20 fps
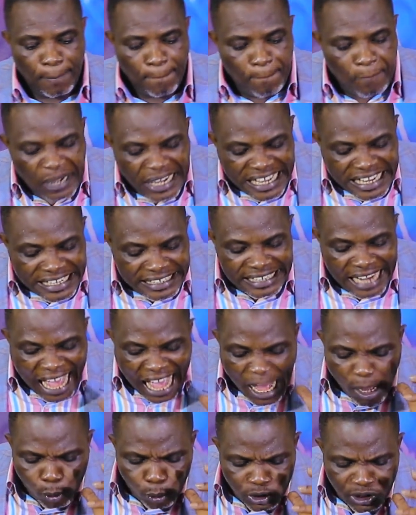played
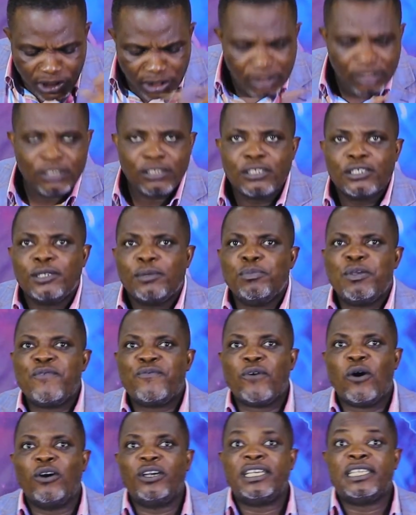out
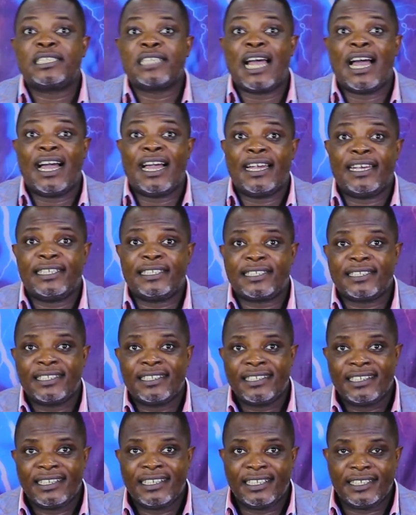before his eyes.
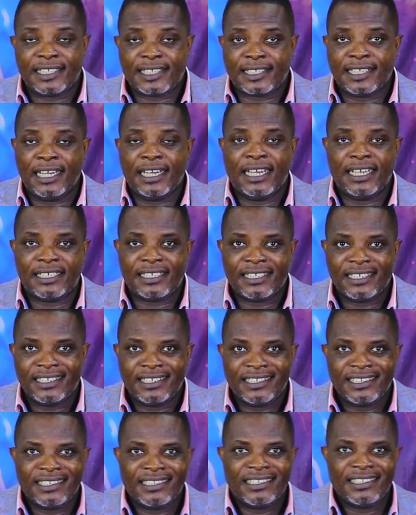He said,
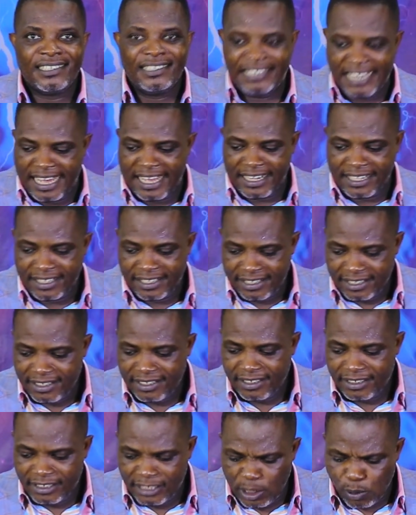then
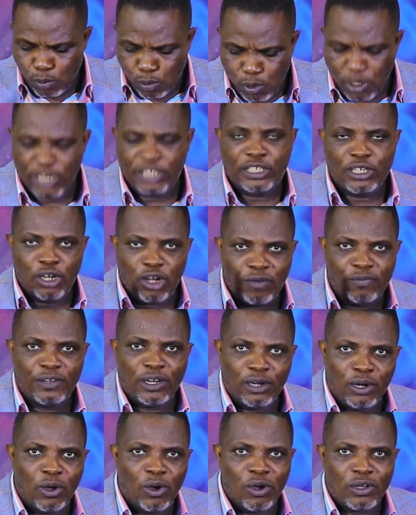the word of
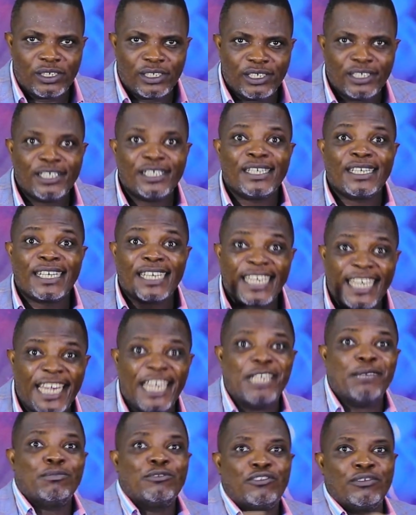the Lord
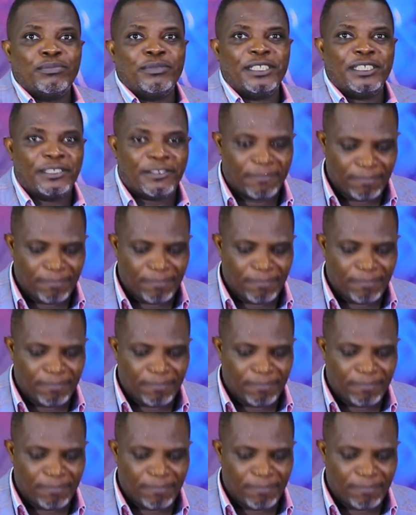came to me.